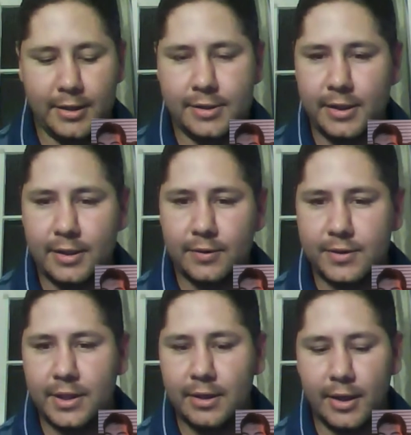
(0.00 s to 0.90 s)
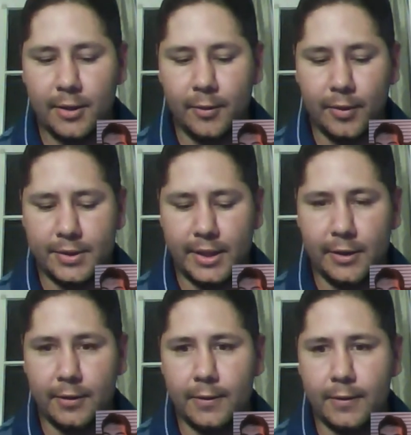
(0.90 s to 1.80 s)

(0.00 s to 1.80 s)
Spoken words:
I don't see how that works out.